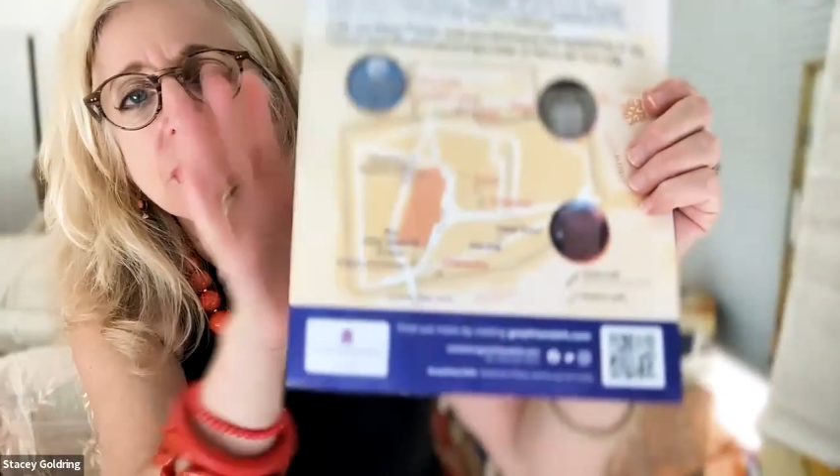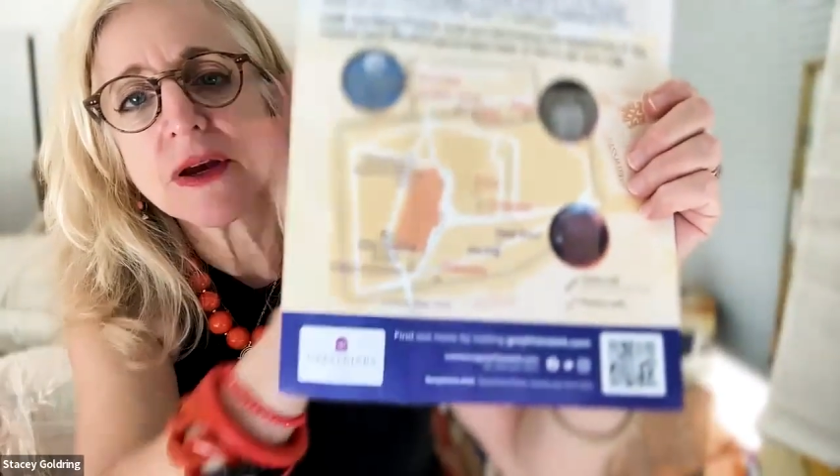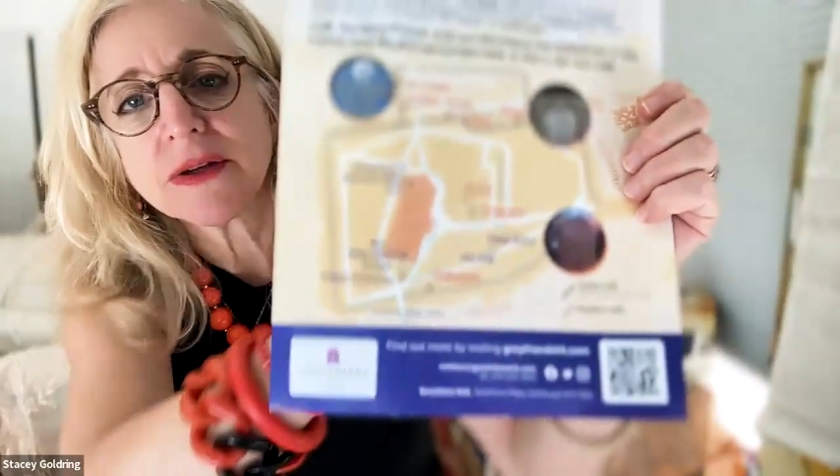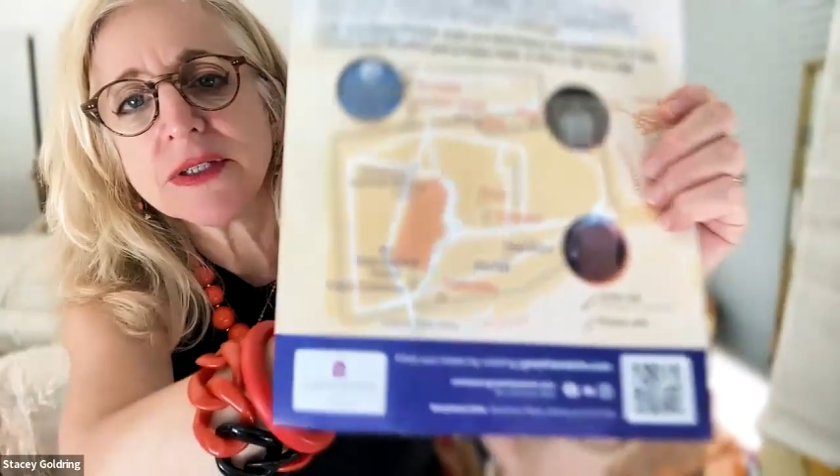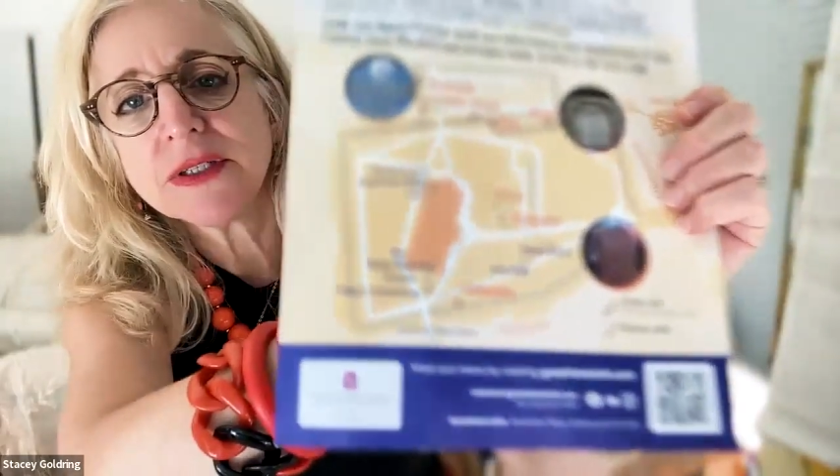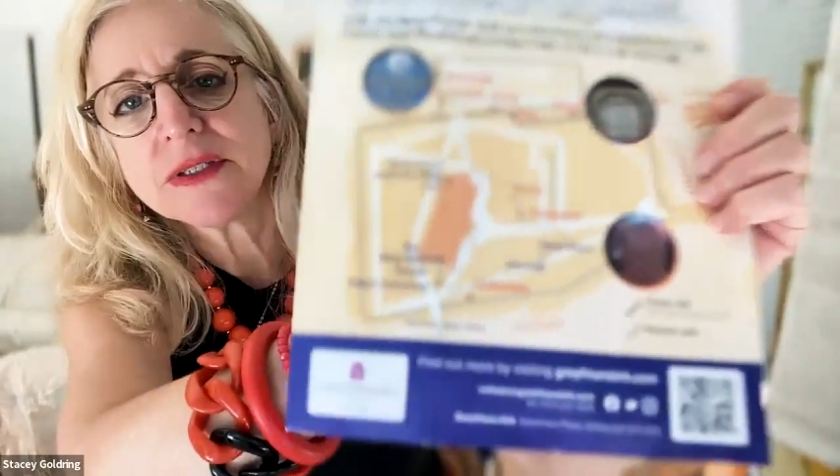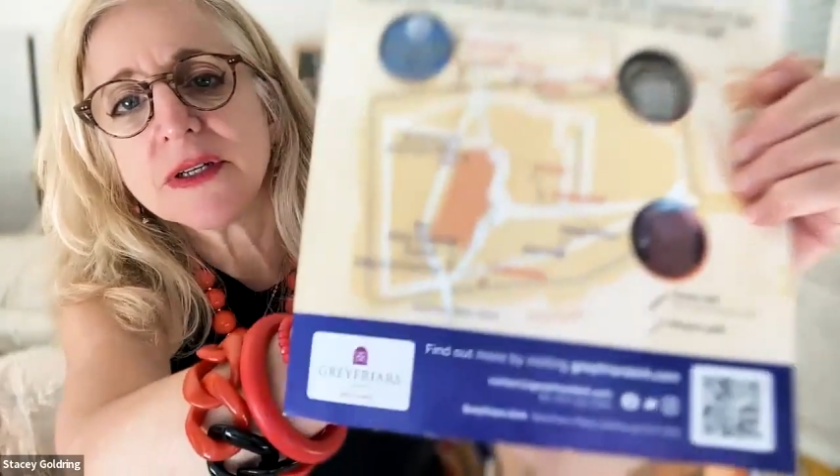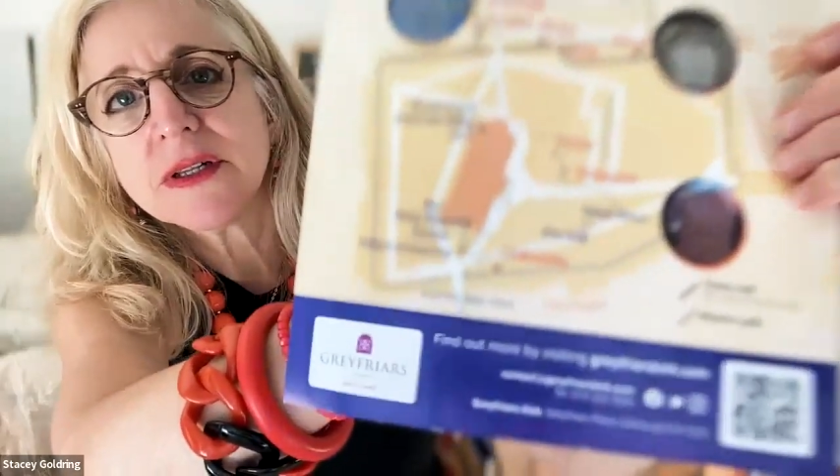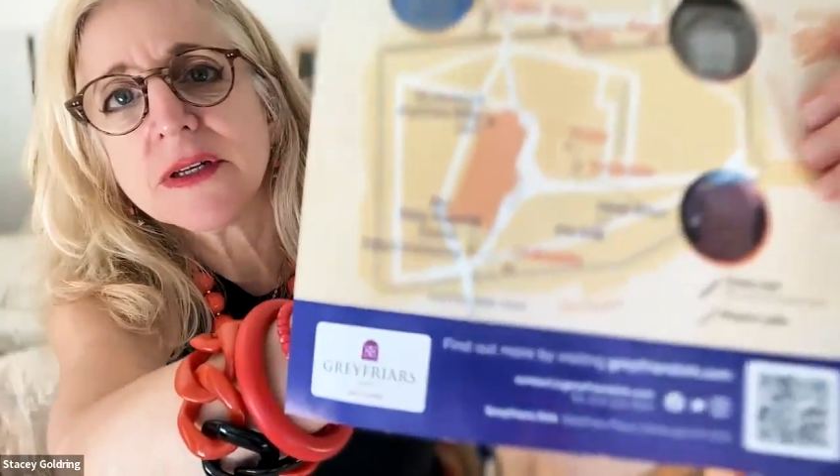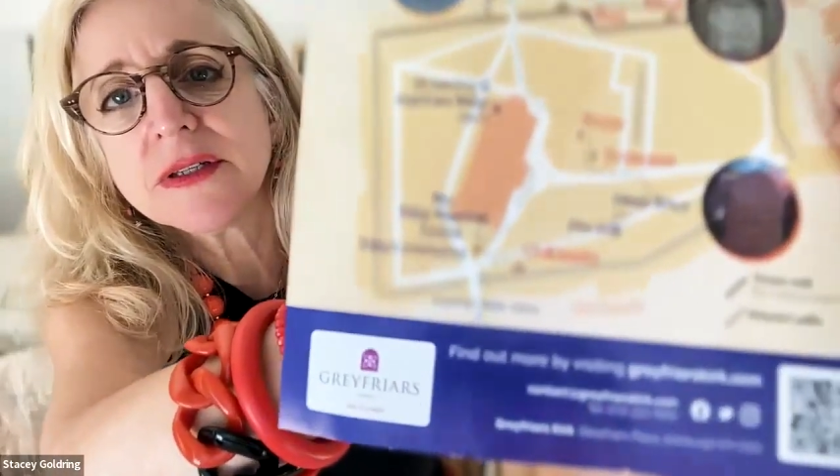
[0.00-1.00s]
here?
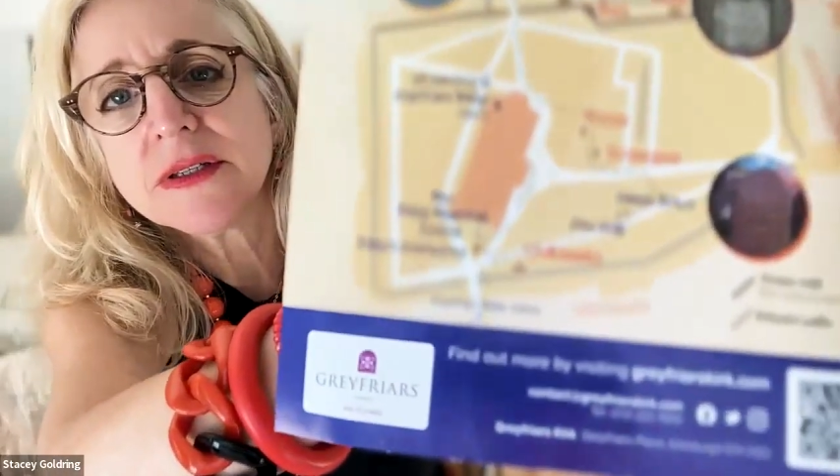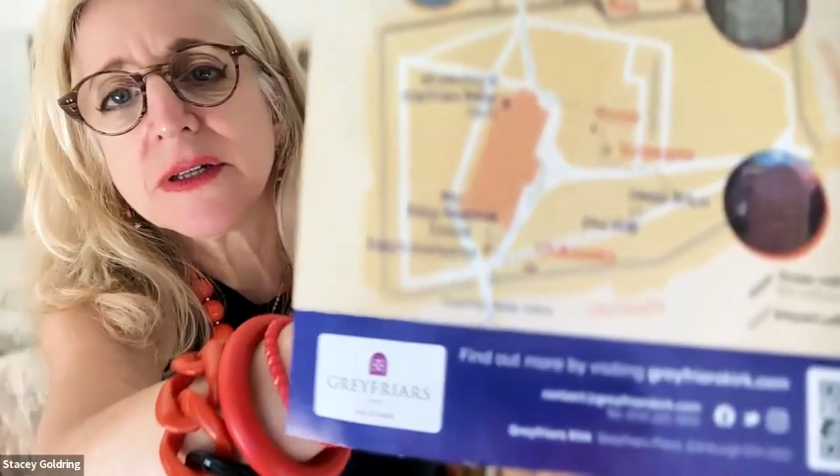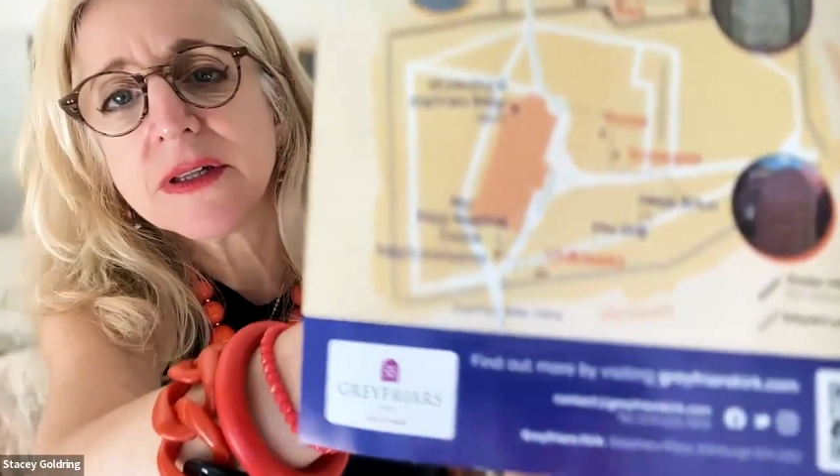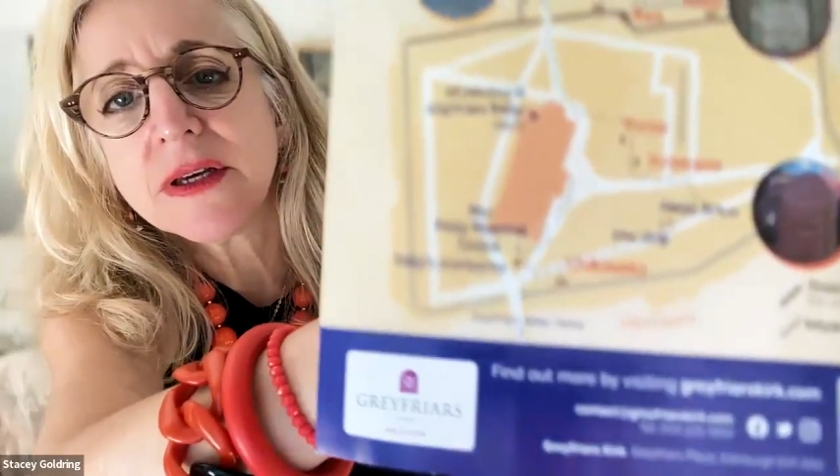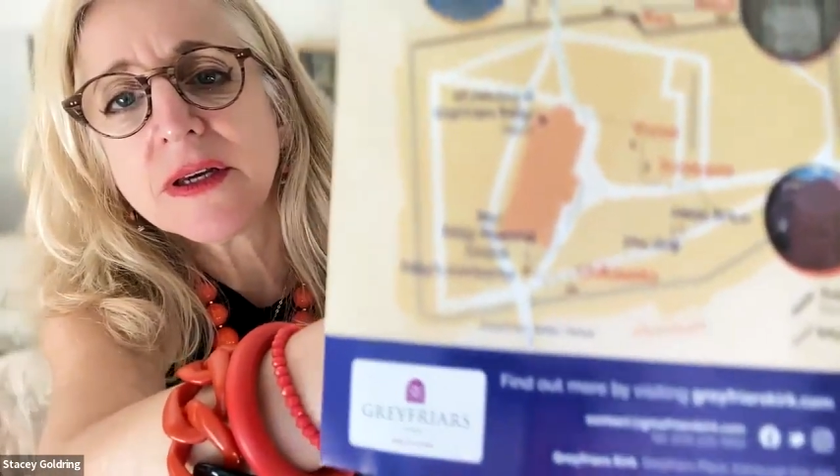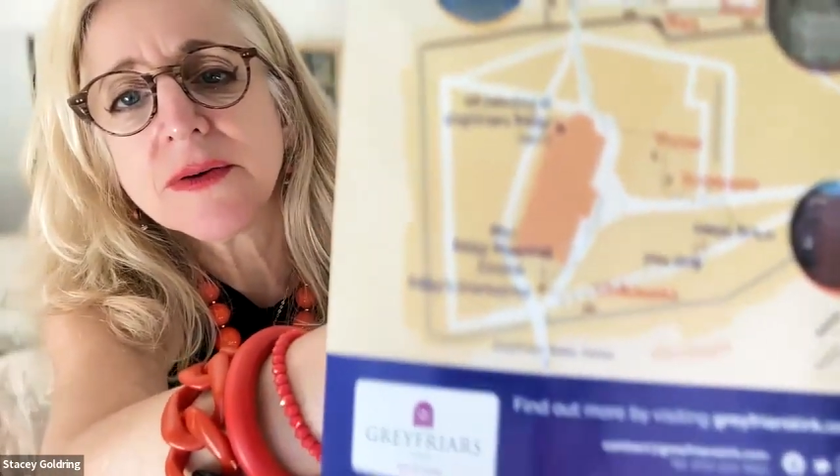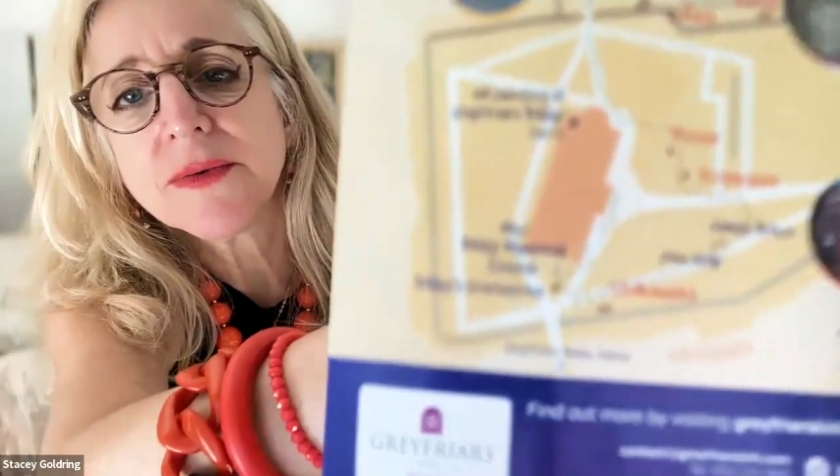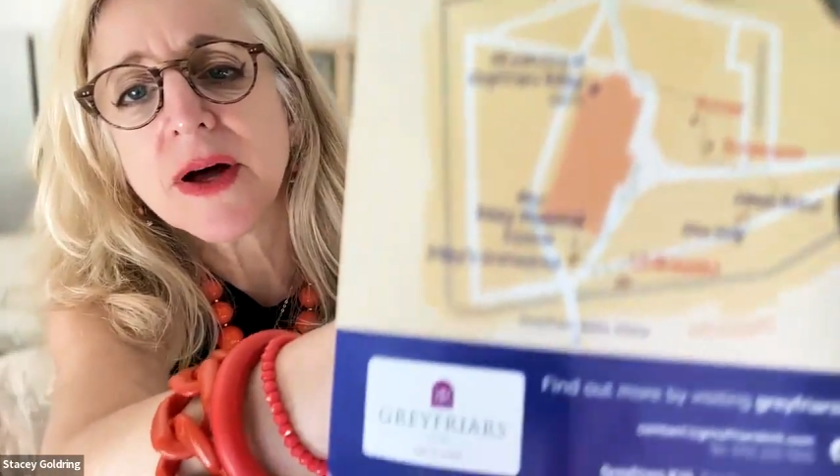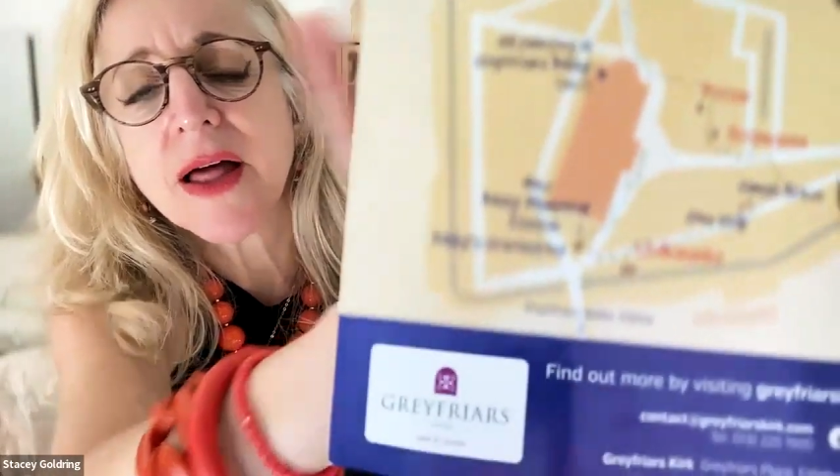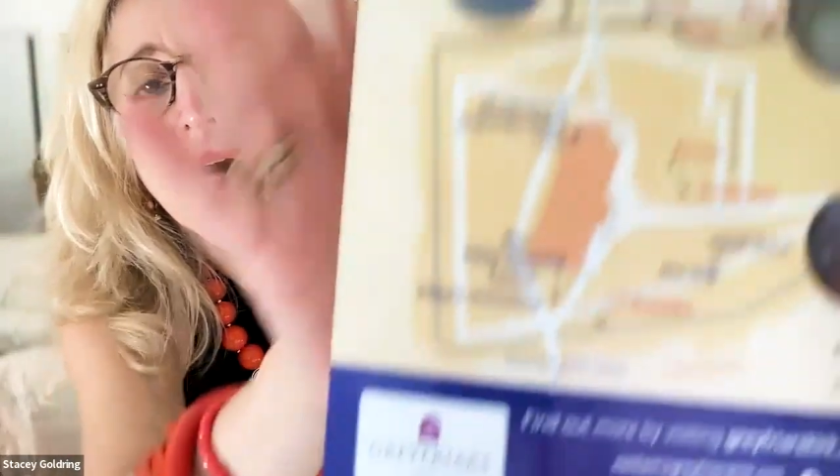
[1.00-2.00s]

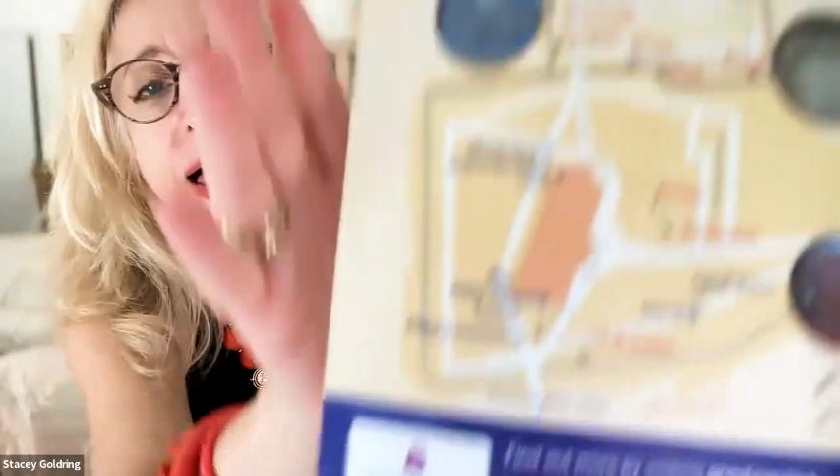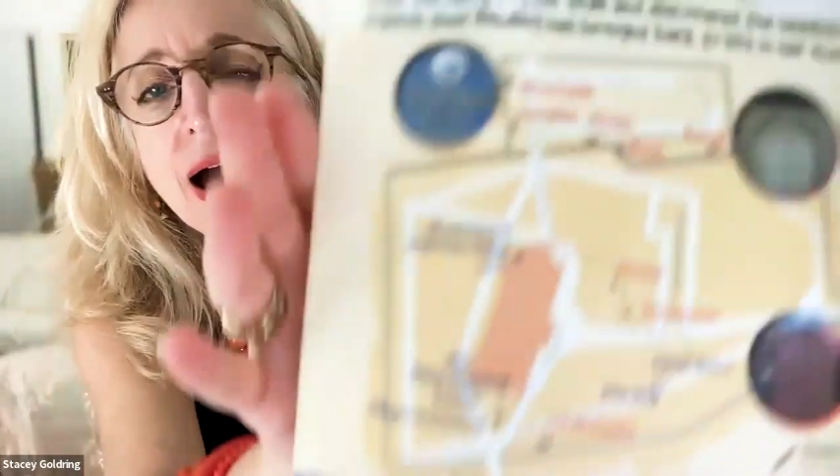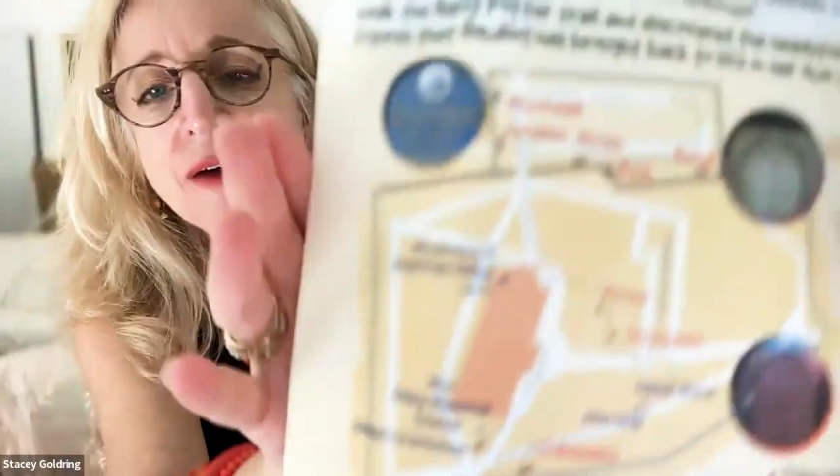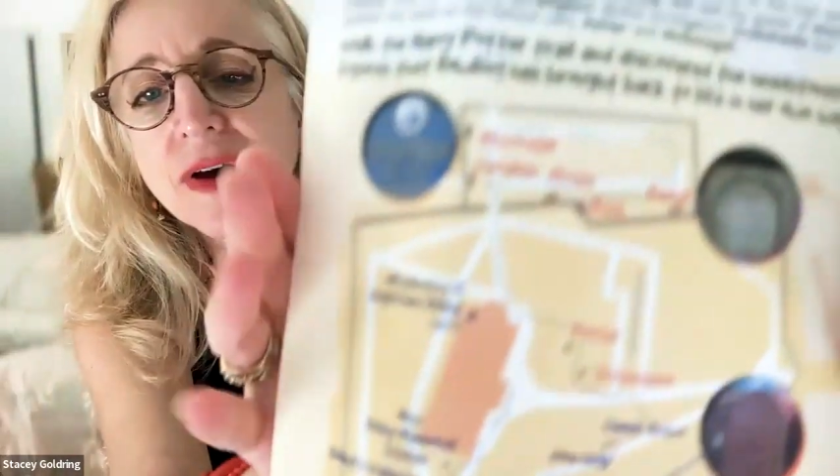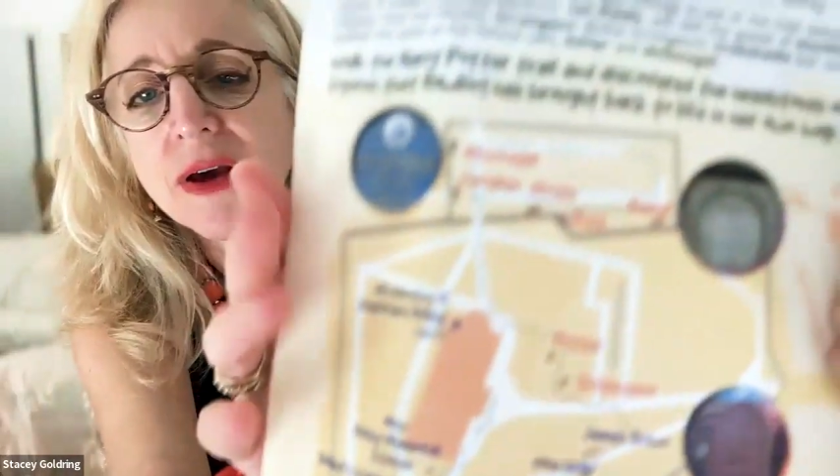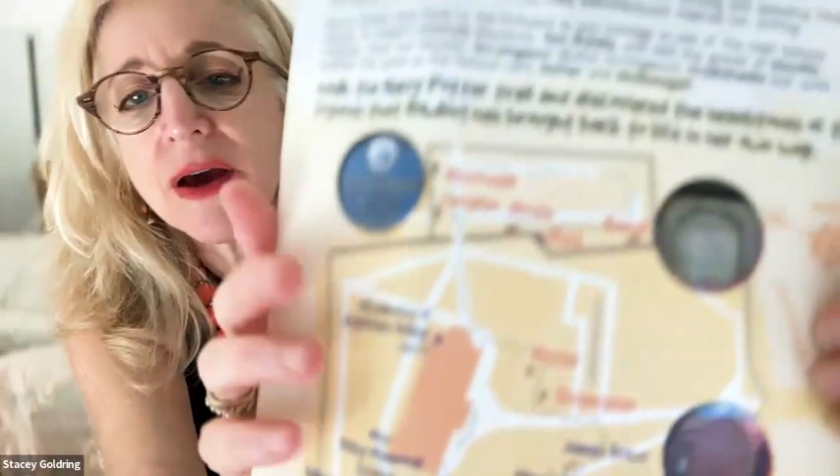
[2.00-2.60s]
Well, I'll have